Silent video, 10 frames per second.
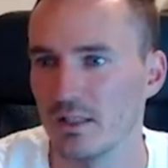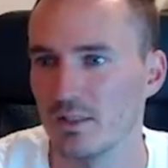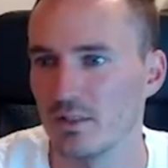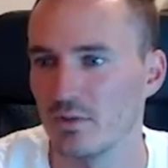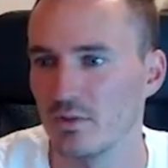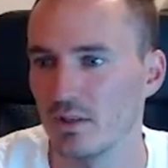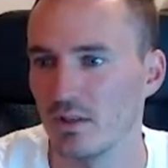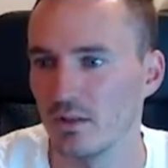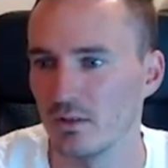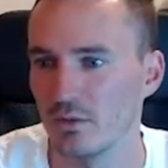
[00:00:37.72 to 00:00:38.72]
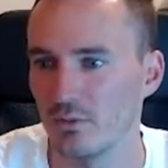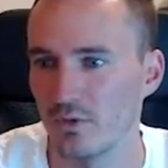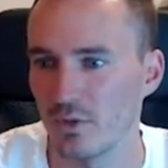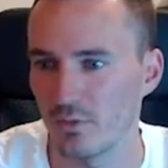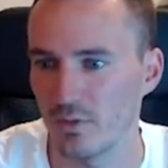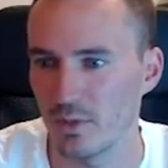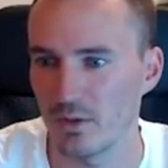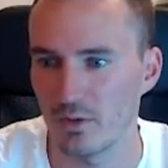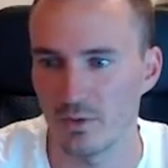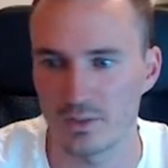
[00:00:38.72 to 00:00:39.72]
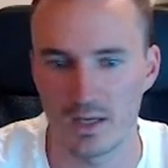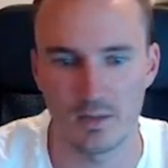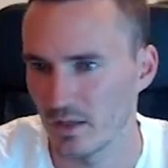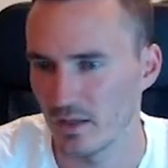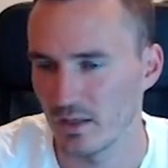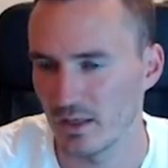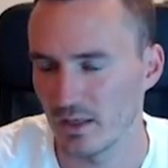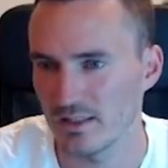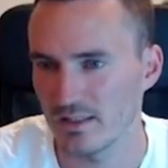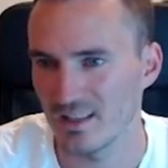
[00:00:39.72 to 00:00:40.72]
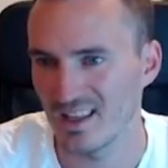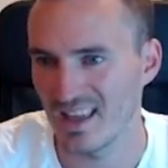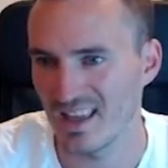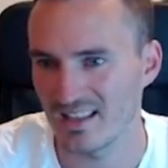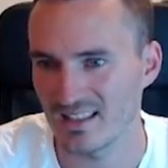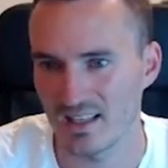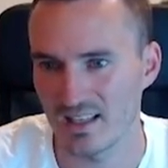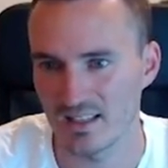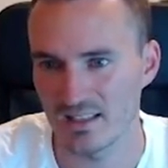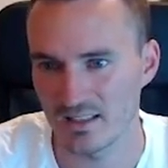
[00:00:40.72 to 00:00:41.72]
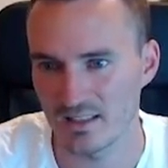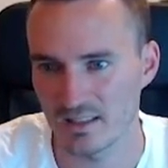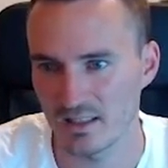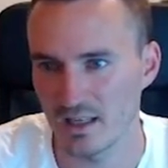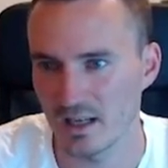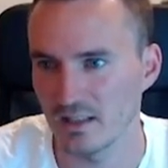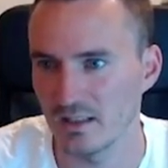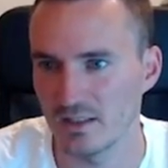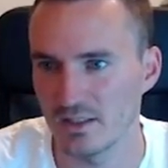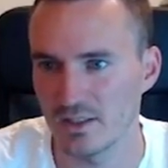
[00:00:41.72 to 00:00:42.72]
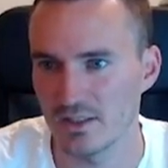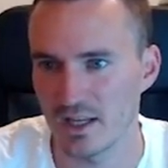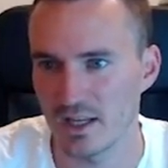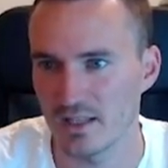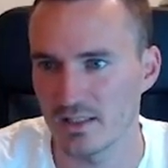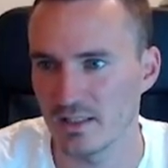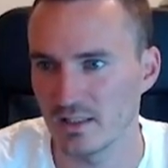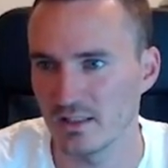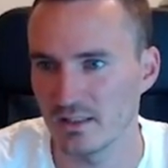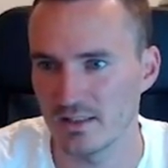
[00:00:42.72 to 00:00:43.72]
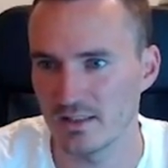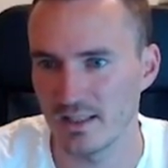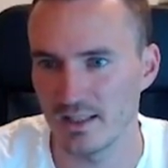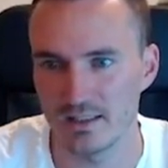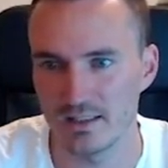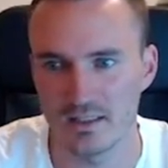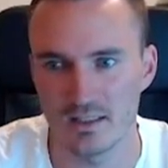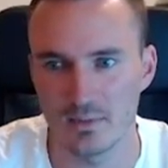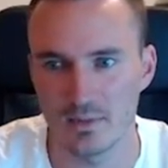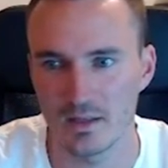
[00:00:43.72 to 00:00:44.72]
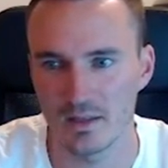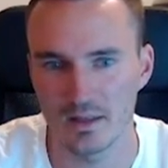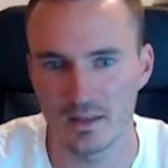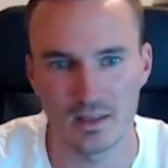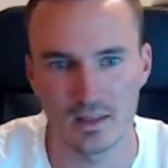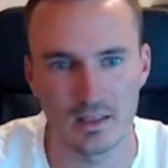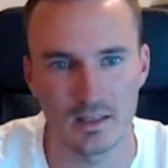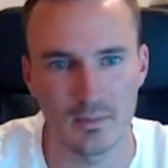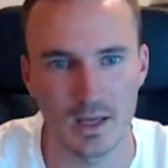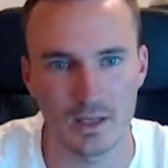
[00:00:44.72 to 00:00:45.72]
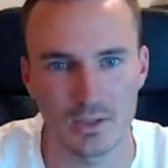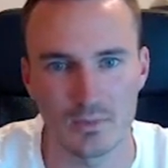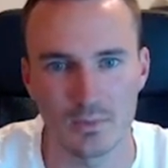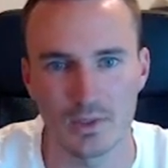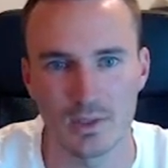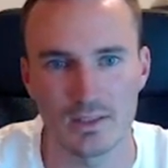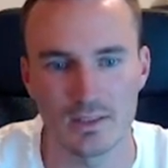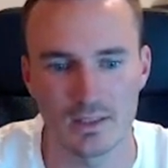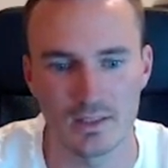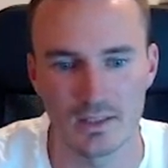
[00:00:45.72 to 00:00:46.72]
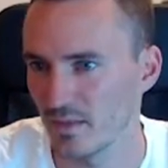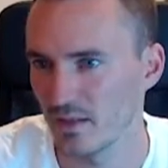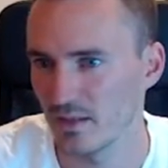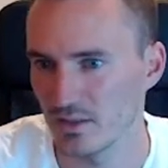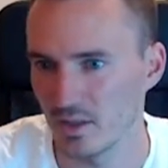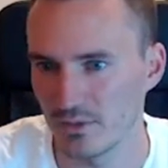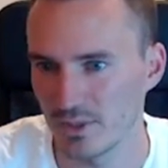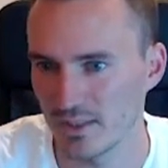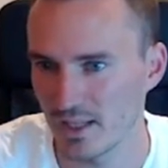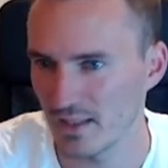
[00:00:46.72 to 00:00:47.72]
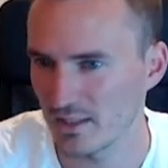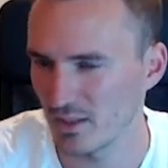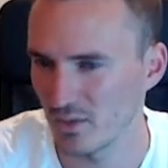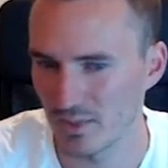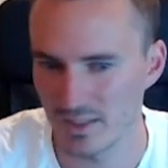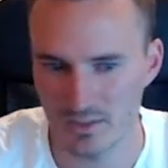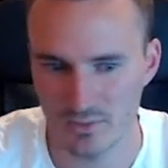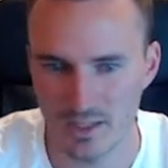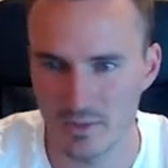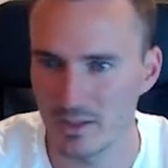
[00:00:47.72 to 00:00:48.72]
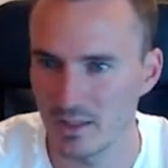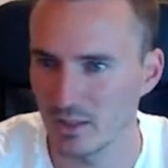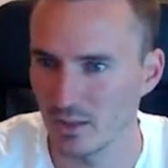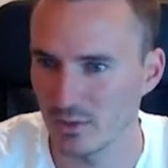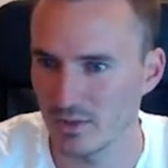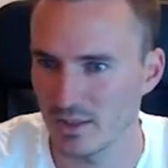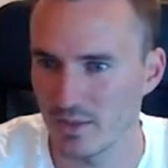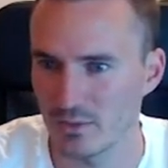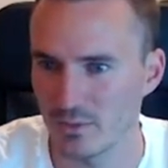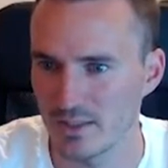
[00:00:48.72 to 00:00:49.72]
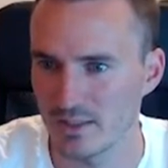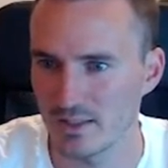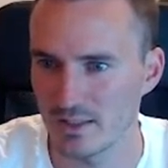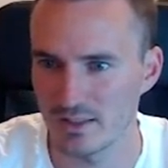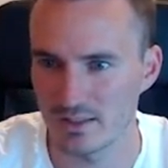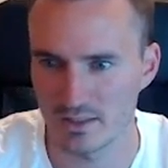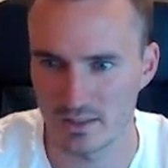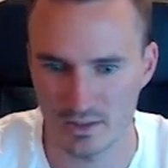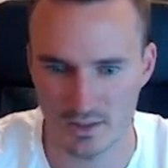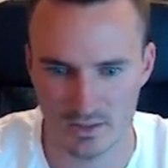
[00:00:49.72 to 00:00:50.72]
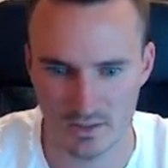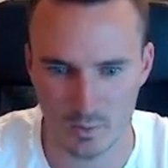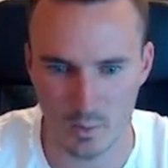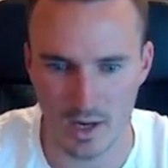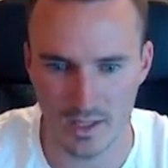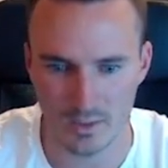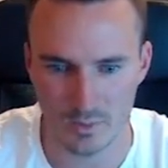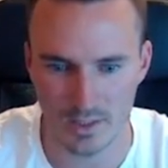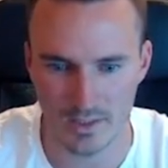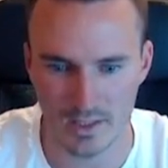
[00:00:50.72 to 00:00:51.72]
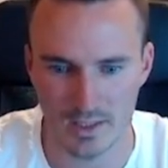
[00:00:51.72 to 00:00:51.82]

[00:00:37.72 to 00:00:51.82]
suited. I'll go for a 3-bet all the time. Against that sizing, it's kind of large sizing, slightly deep. I think I'm actually priced in. Solver says so, but it's really, really close and the risk is just quite high.